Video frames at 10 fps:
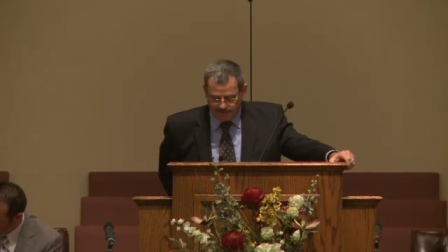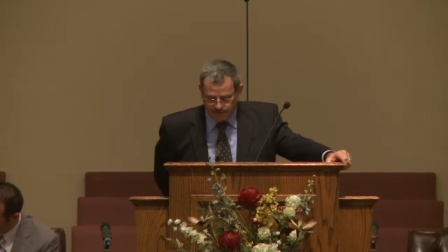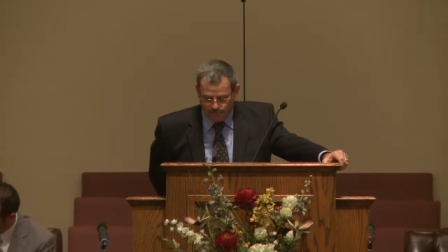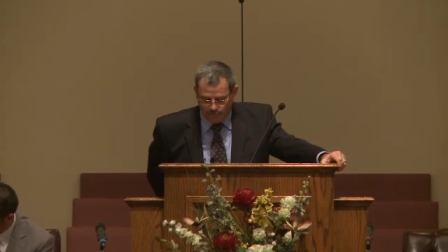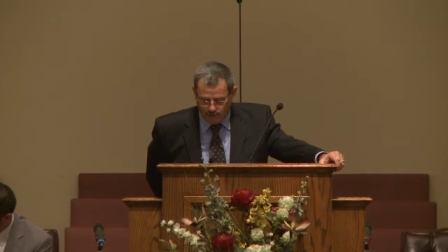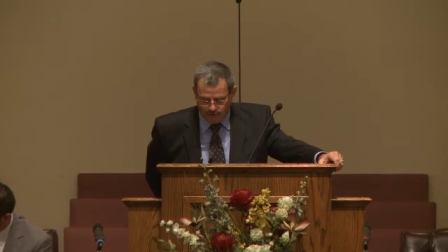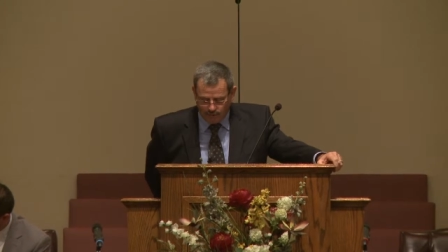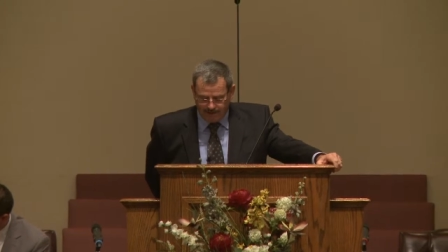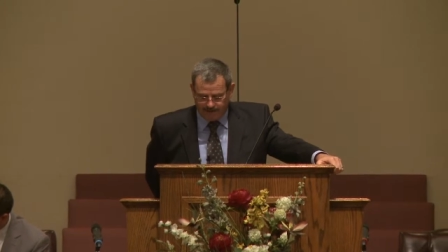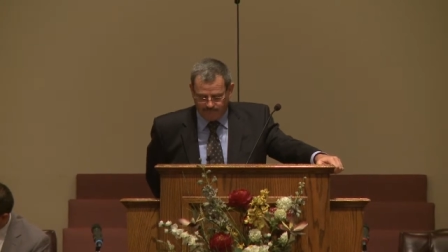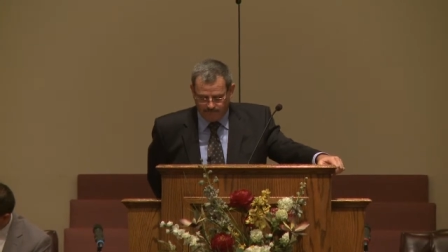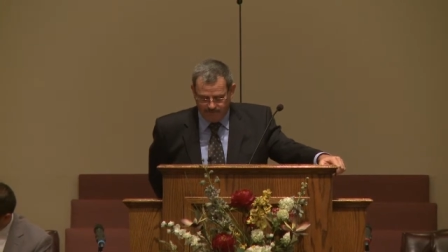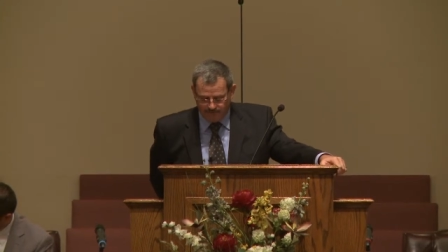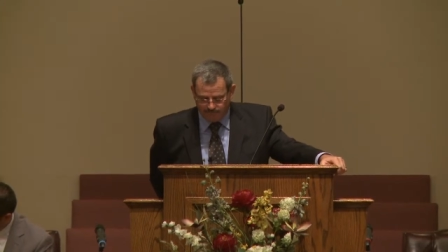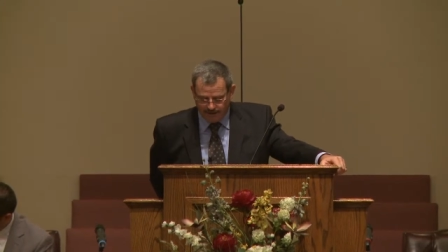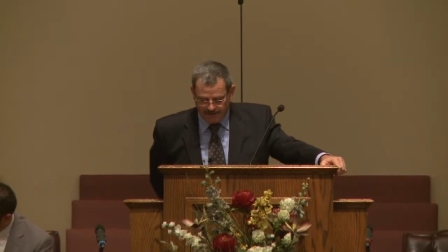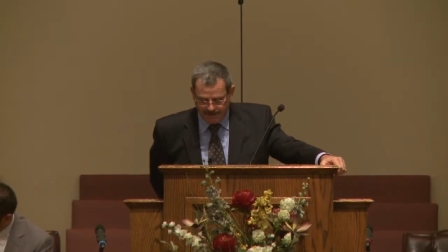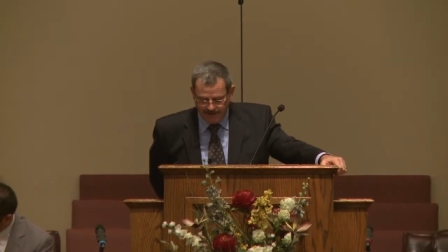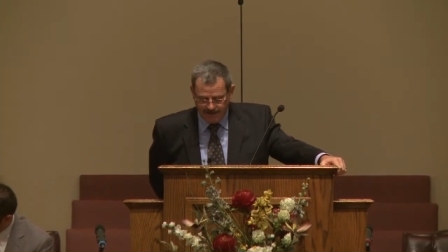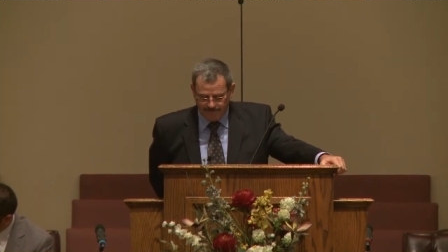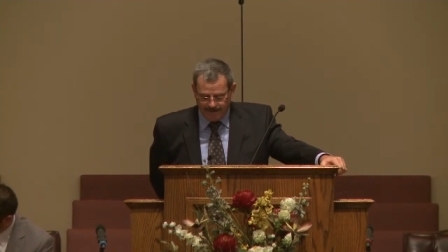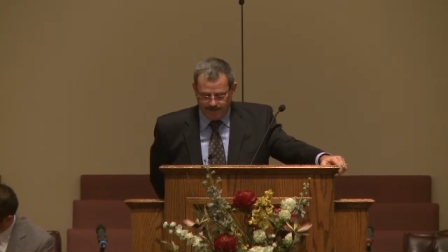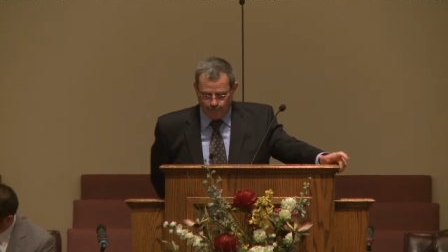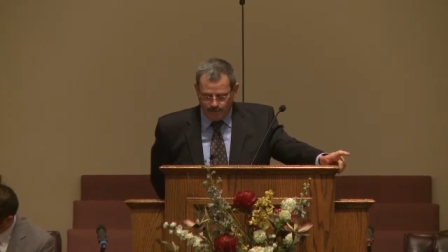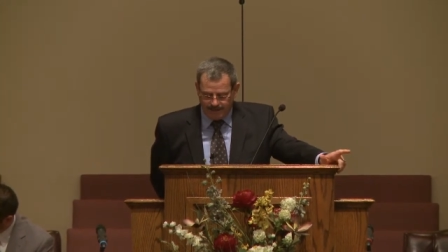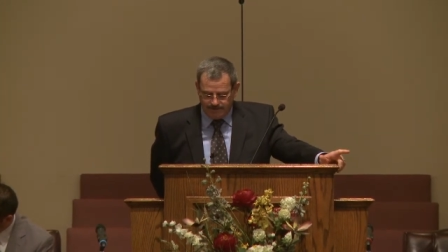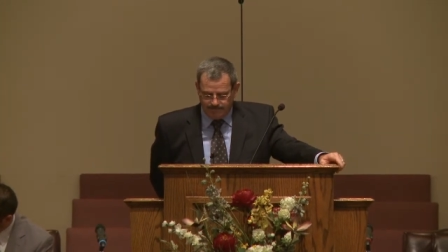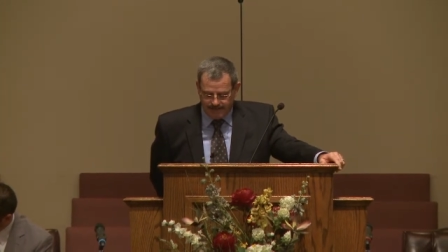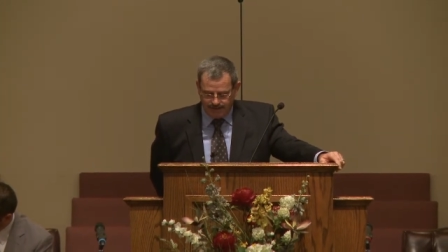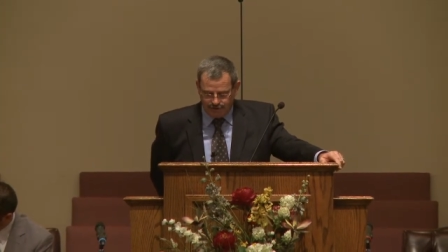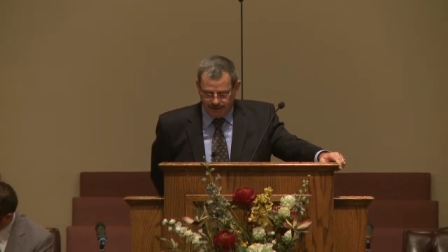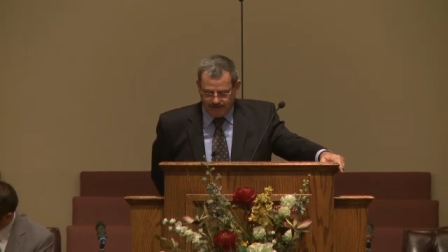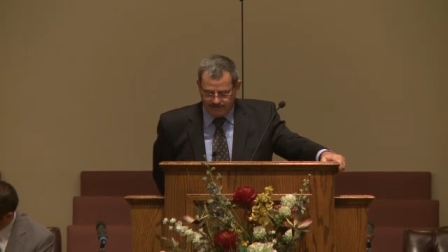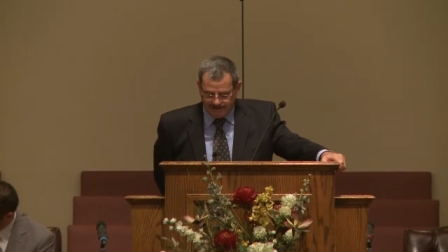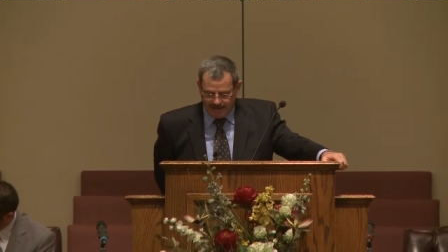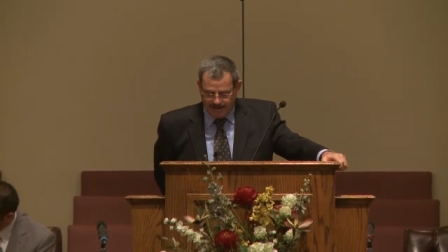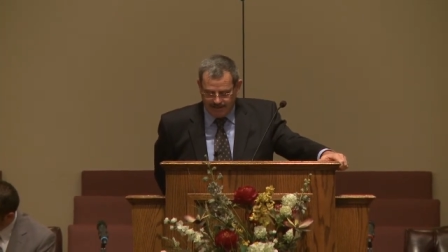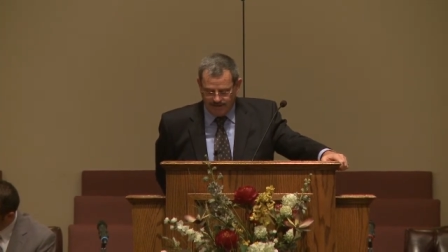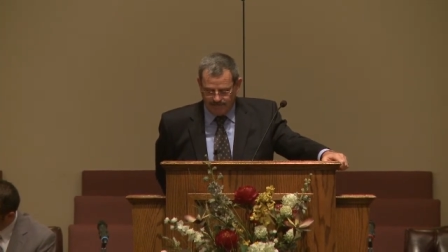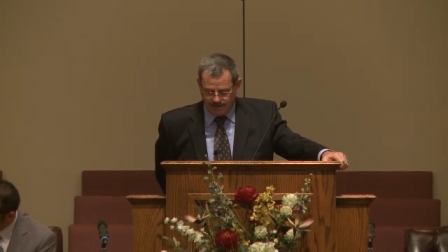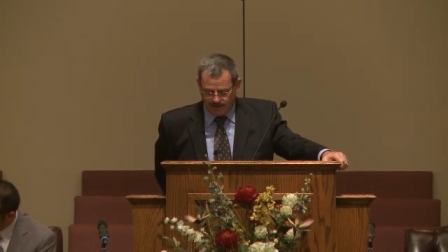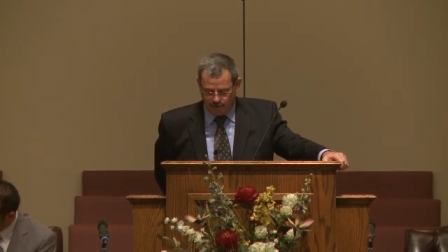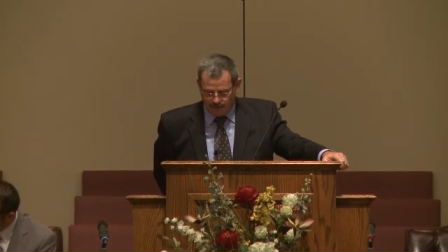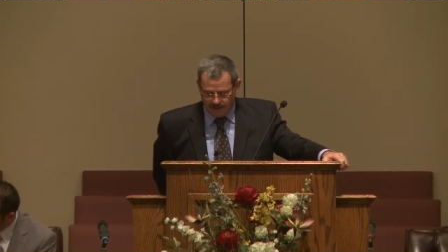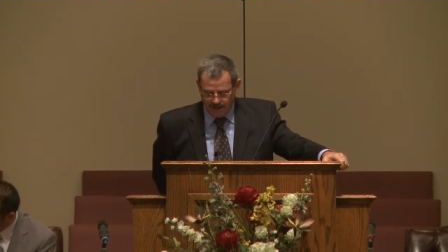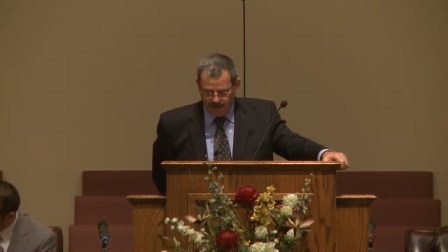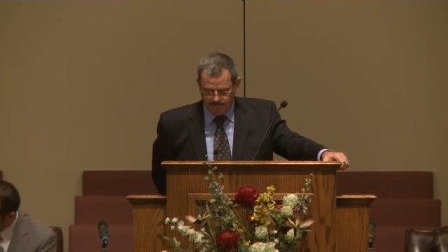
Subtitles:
to warn the wicked from his way, that wicked man shall die in his iniquity,